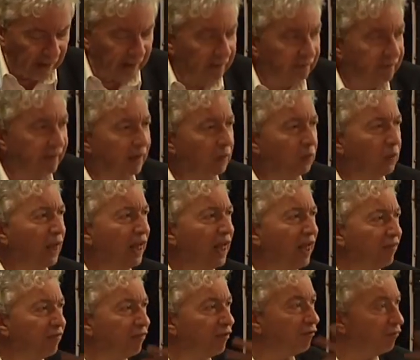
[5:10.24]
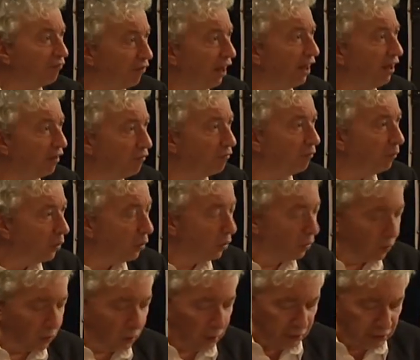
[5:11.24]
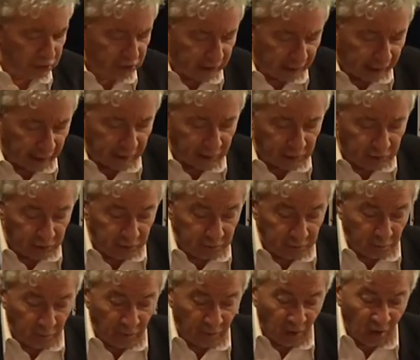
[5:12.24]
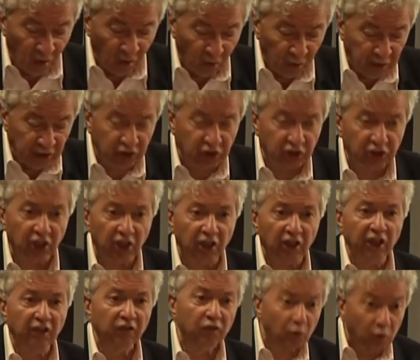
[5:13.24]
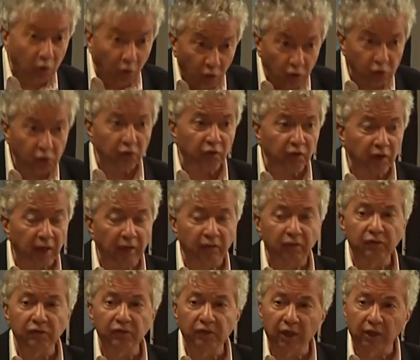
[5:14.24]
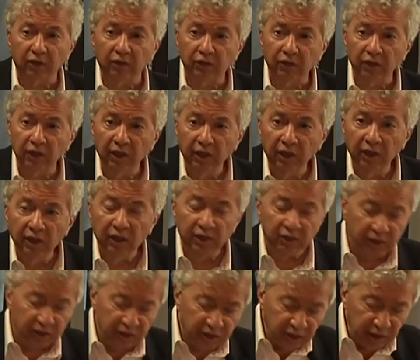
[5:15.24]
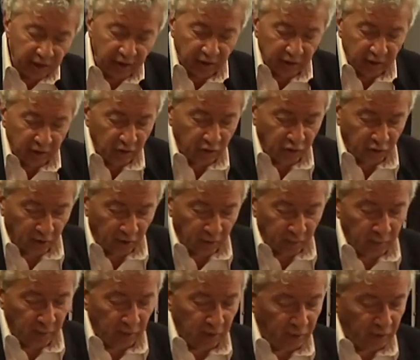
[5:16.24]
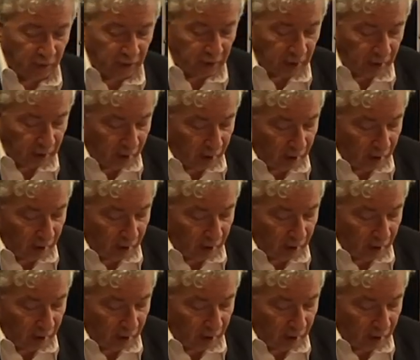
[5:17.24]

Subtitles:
Then we have five more states which, in the course of the 19th century, seceded from the